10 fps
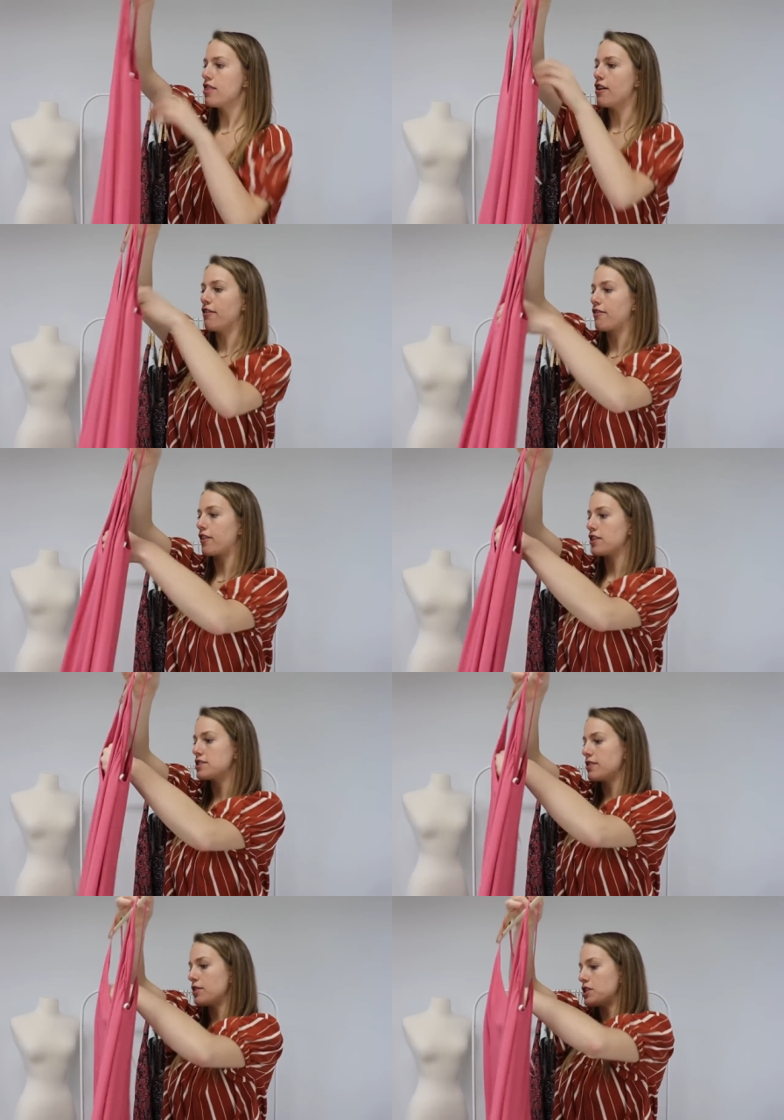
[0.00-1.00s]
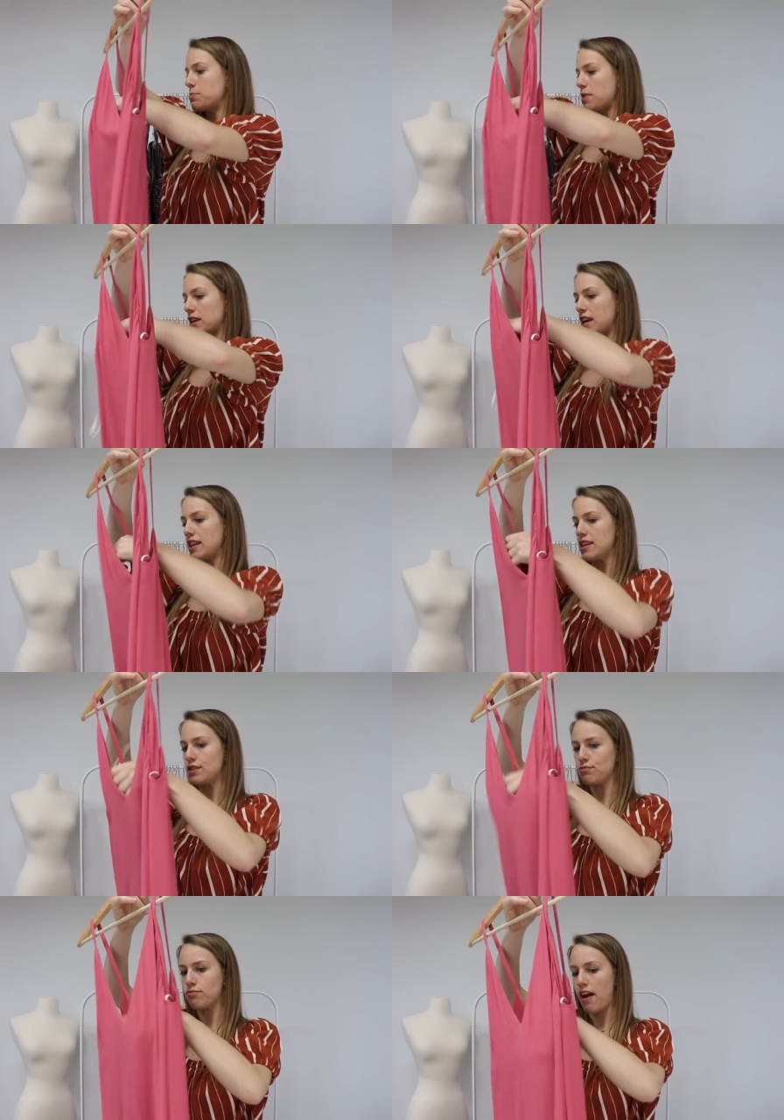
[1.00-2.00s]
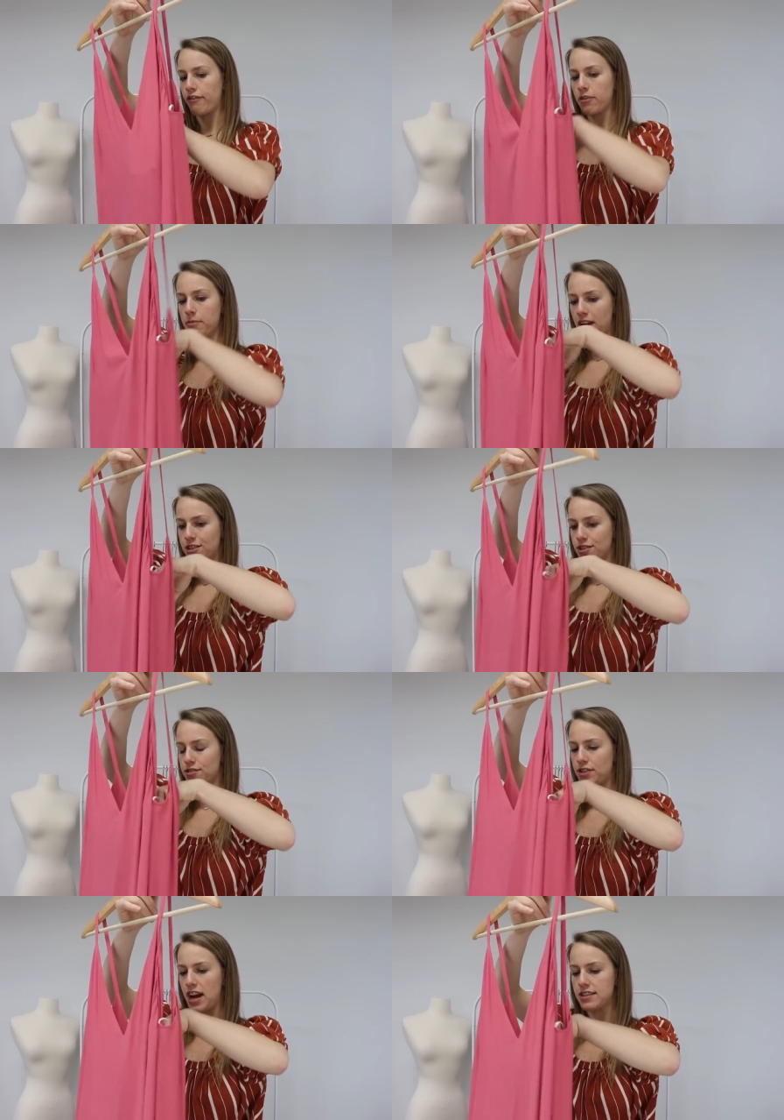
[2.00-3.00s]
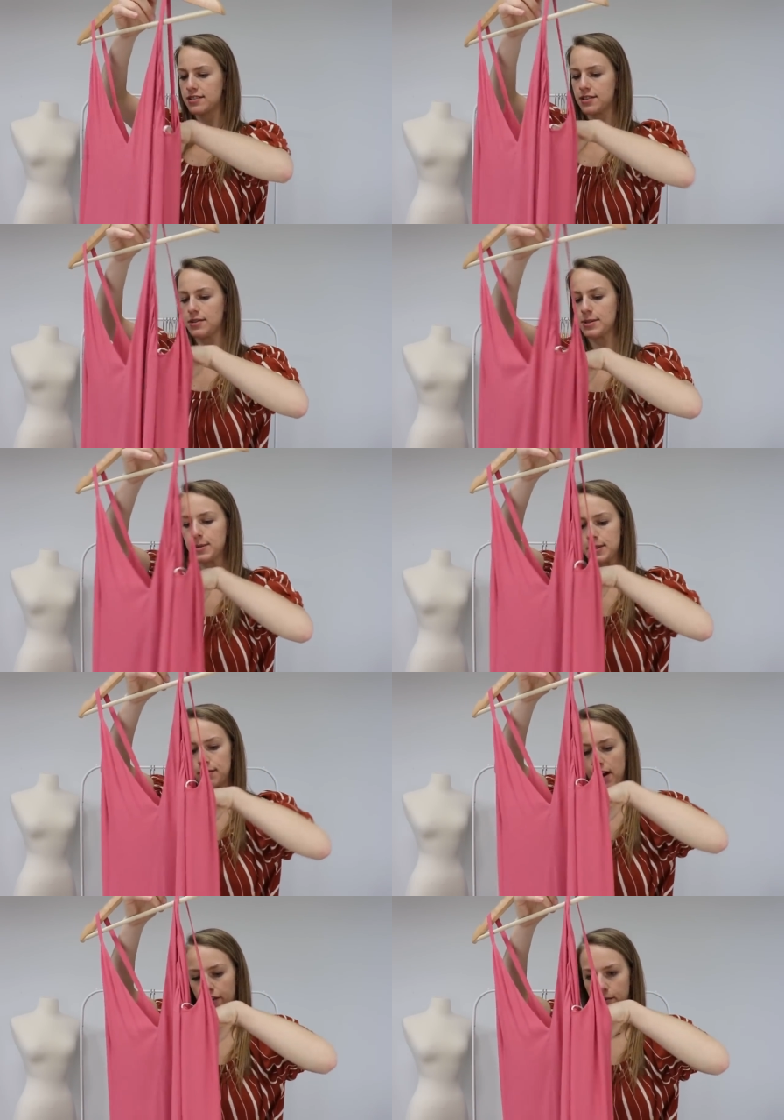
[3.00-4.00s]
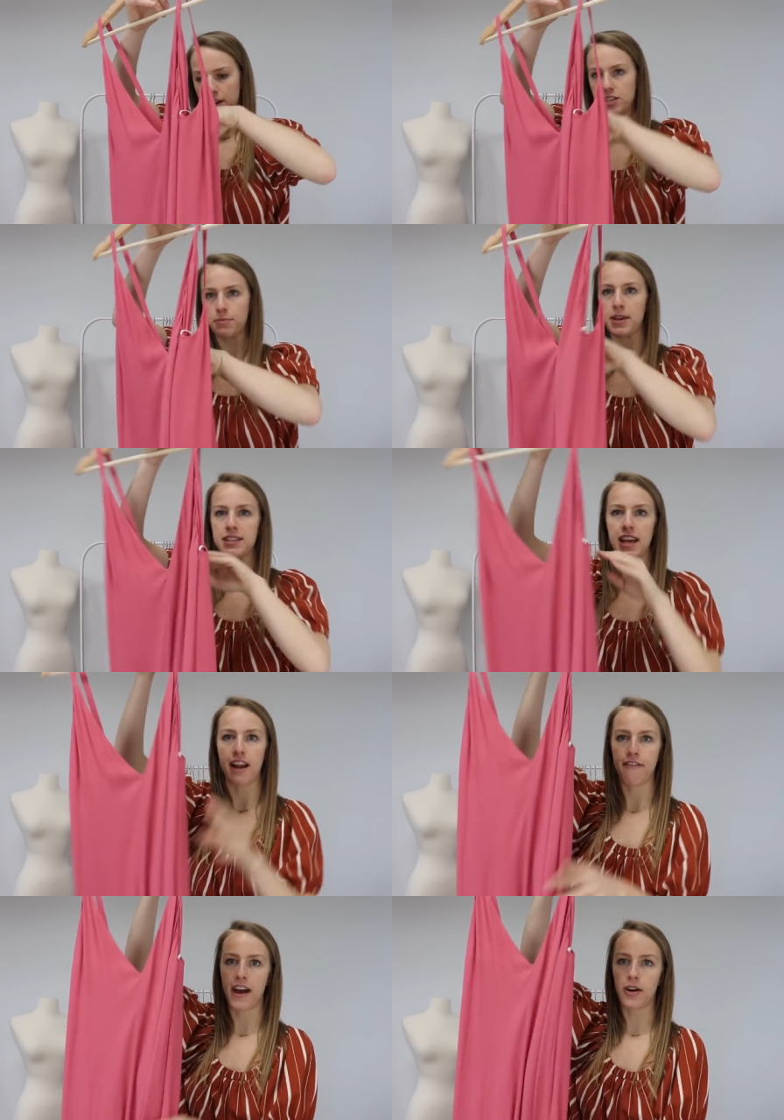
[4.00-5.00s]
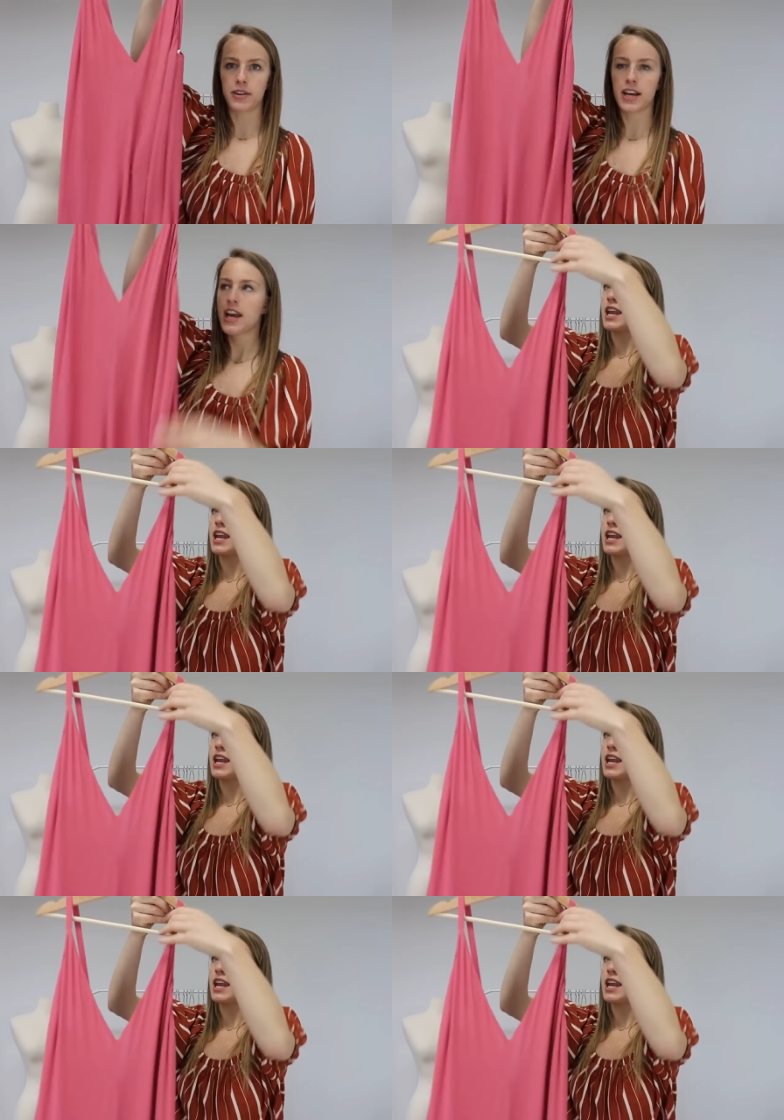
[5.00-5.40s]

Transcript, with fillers: The first of which being this Reformation dress. So this was the Reformation piece that I found.